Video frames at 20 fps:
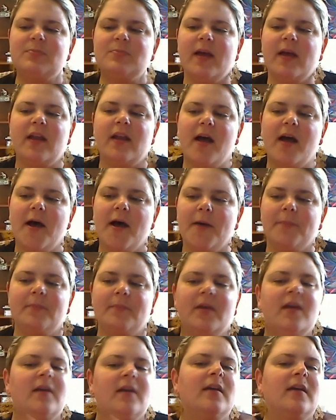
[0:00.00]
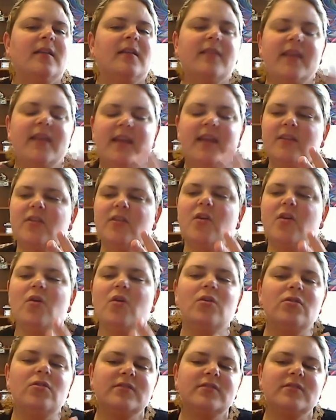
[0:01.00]
But Latent
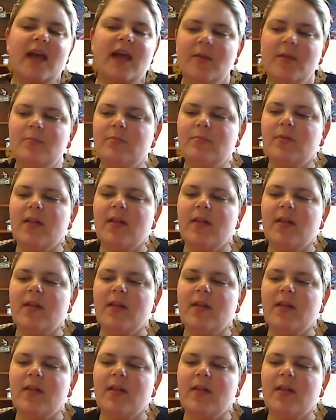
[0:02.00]
Gold, M+,